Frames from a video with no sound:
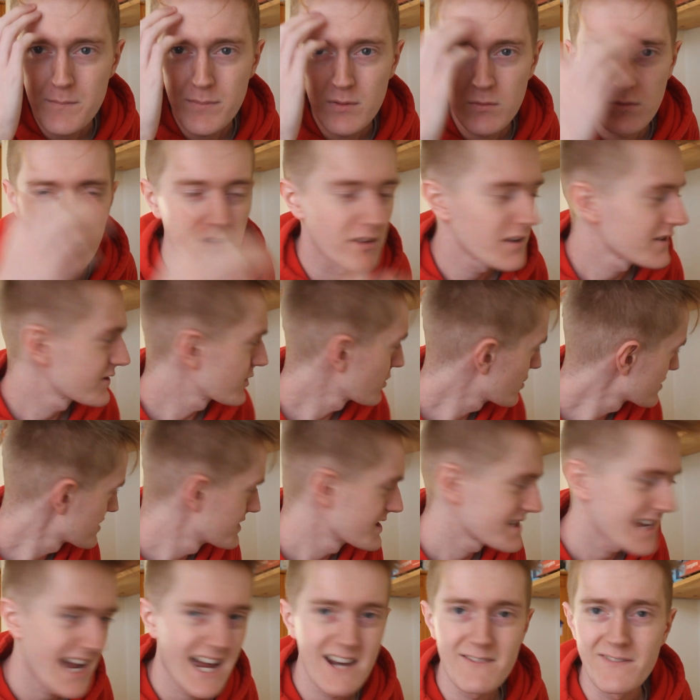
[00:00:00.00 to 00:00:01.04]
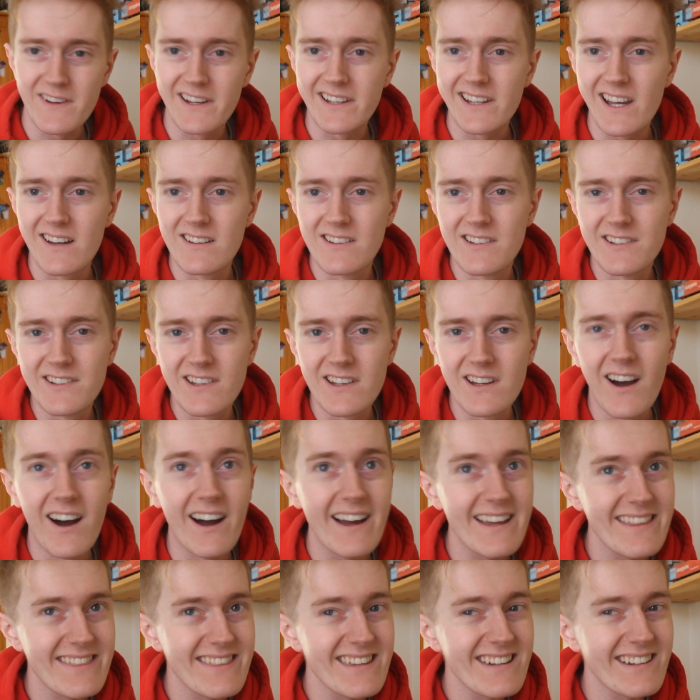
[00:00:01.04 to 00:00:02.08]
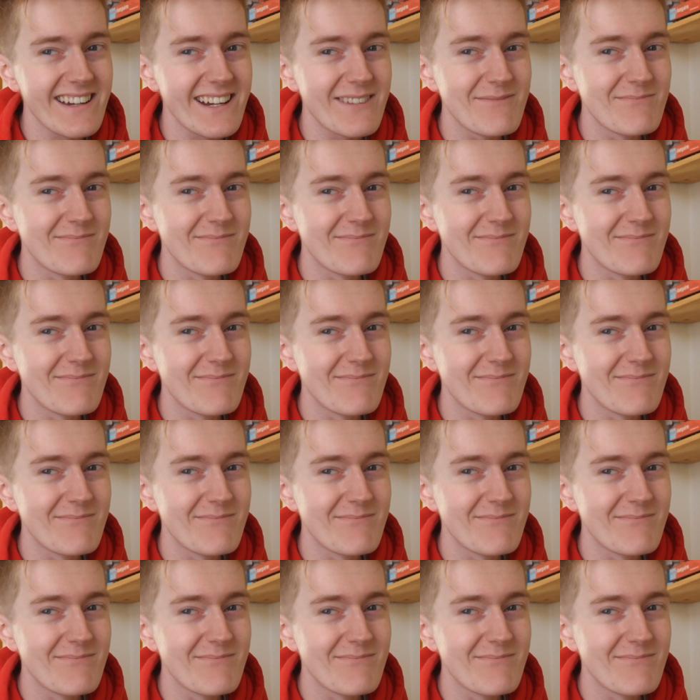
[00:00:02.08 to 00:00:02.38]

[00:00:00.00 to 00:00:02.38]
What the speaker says: open one of the doors on this advent calendar? I think I